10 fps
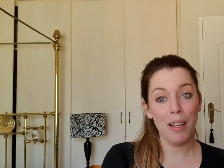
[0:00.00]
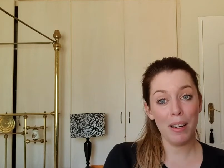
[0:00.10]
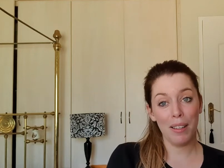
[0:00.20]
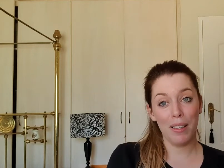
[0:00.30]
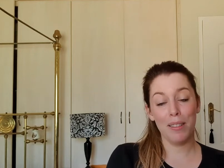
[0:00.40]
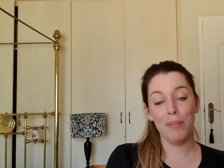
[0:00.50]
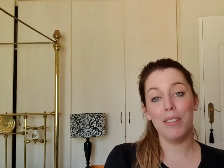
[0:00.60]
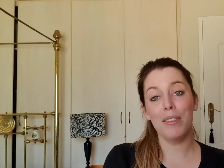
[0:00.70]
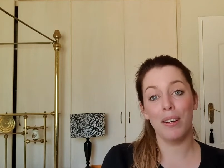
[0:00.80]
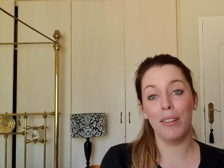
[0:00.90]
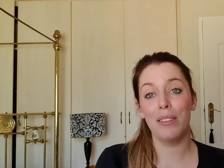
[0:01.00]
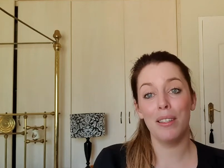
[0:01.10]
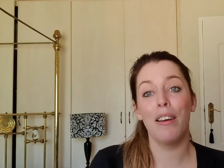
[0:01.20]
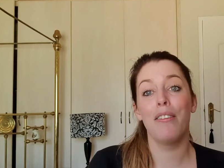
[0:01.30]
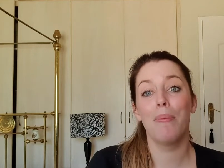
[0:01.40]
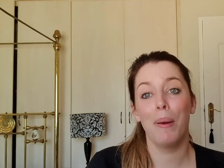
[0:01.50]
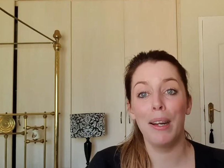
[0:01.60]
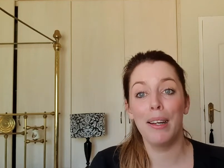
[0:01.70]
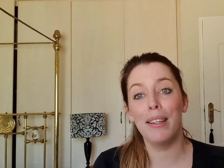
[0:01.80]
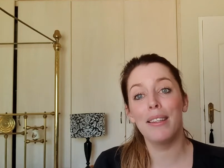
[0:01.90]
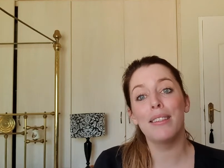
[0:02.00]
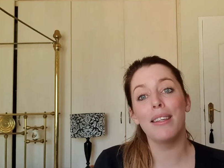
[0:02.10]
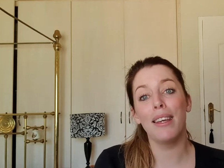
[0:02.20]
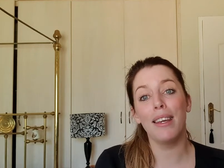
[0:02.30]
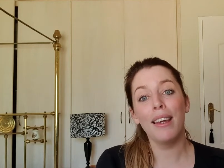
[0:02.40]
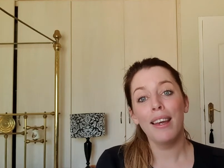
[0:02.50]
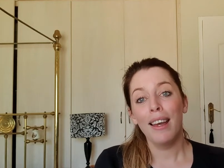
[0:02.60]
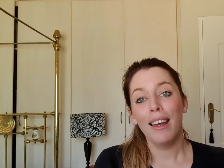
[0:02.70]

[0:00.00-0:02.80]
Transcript: tunnel as a result of pregnancy